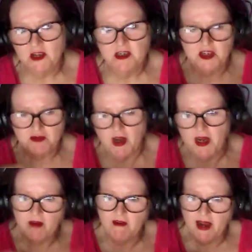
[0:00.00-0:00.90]
92. She's
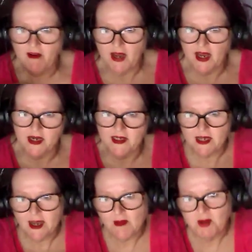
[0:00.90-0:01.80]
running around getting us
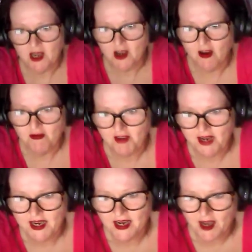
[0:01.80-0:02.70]
a cup of
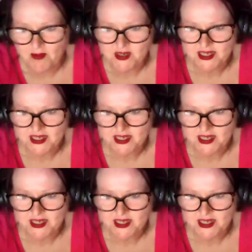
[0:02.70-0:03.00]
coffee and a cup of